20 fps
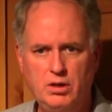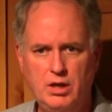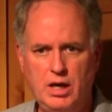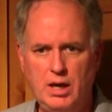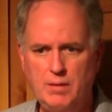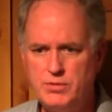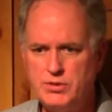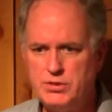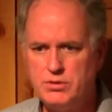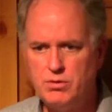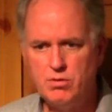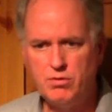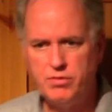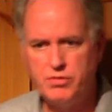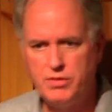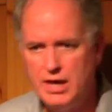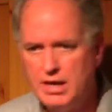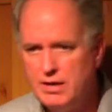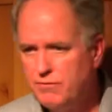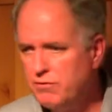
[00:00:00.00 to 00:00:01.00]
I'm so
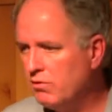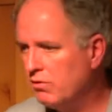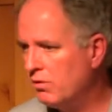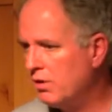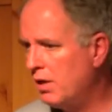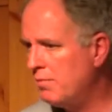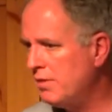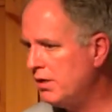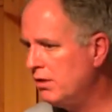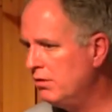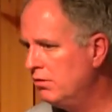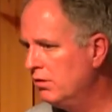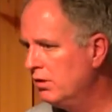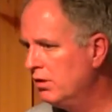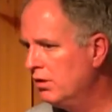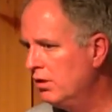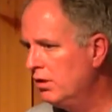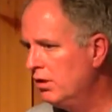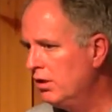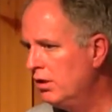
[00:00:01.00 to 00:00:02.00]
thankful. I mean,
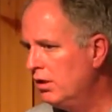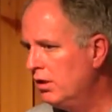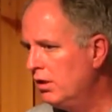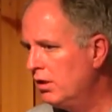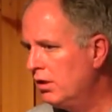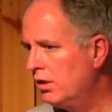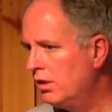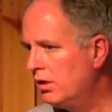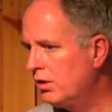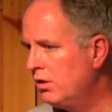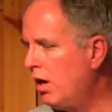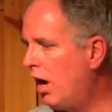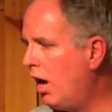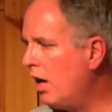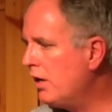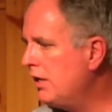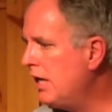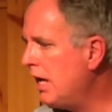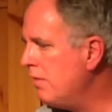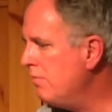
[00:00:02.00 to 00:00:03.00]

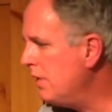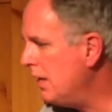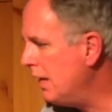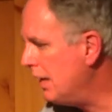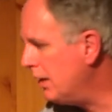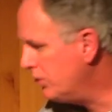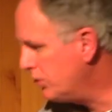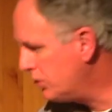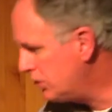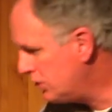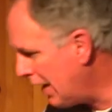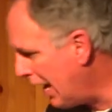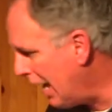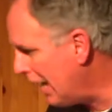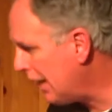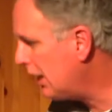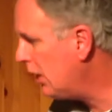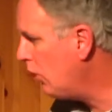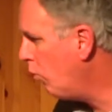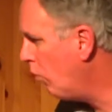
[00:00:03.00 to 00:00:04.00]
God gave me
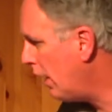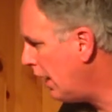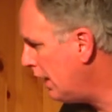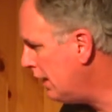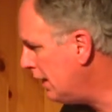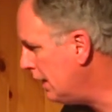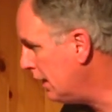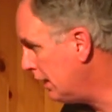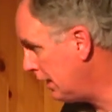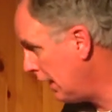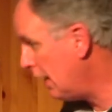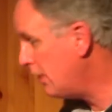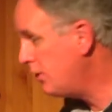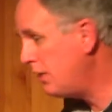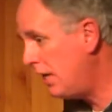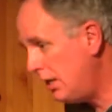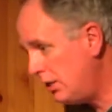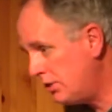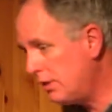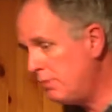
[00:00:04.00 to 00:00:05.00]
exactly what I needed. Can I
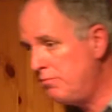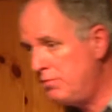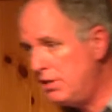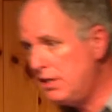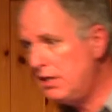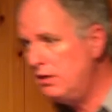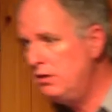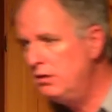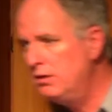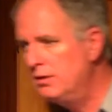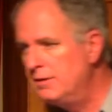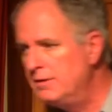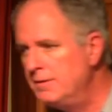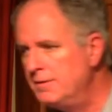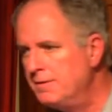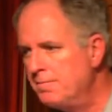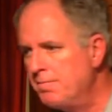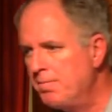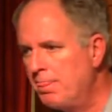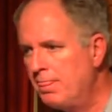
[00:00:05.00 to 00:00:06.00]
tell you something, men?
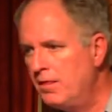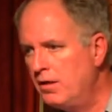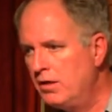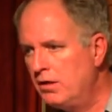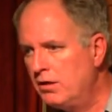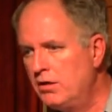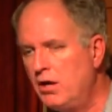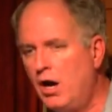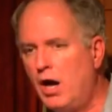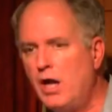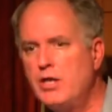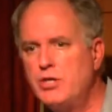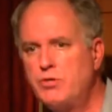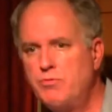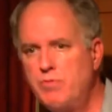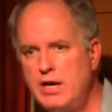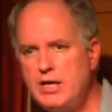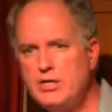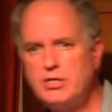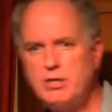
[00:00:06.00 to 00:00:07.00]
God has
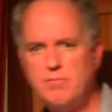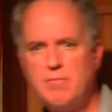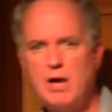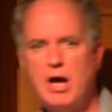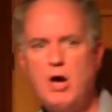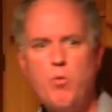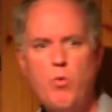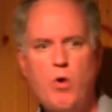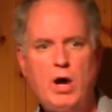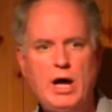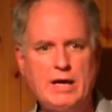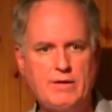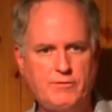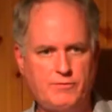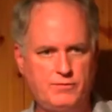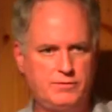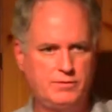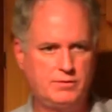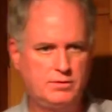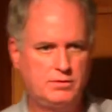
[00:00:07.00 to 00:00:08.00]
raised up my
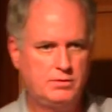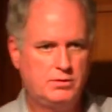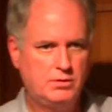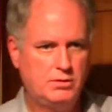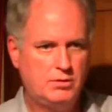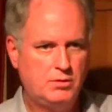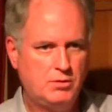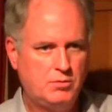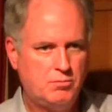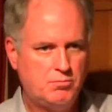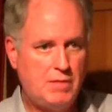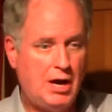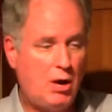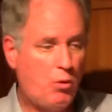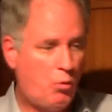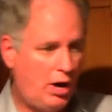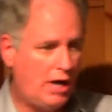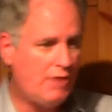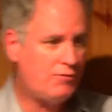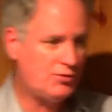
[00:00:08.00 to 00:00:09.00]
wife. My
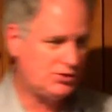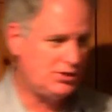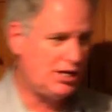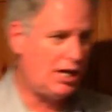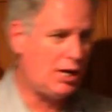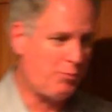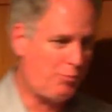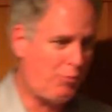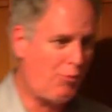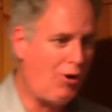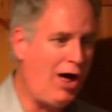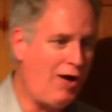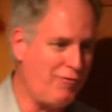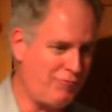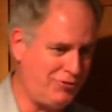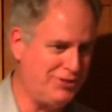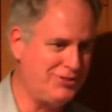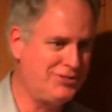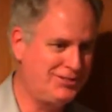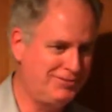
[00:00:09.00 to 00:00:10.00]
wife is not a
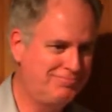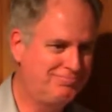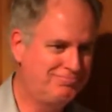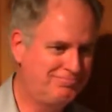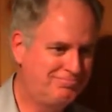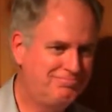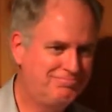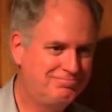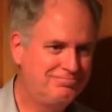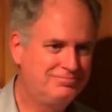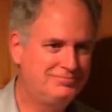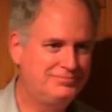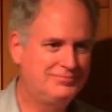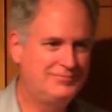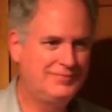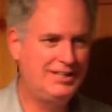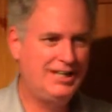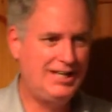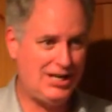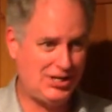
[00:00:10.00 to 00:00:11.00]
prophet,
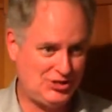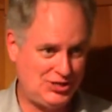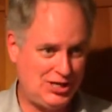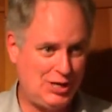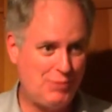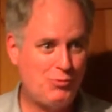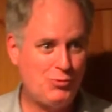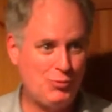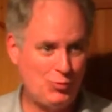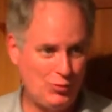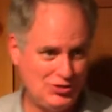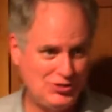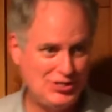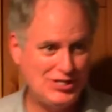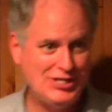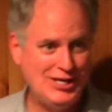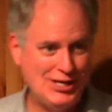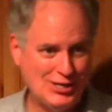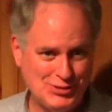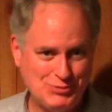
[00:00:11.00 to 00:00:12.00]
except when she
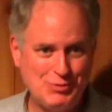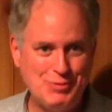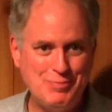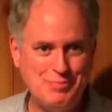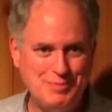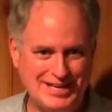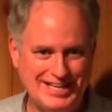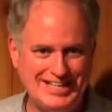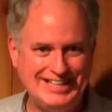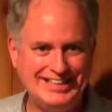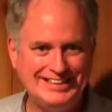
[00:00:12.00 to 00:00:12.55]
deals with me.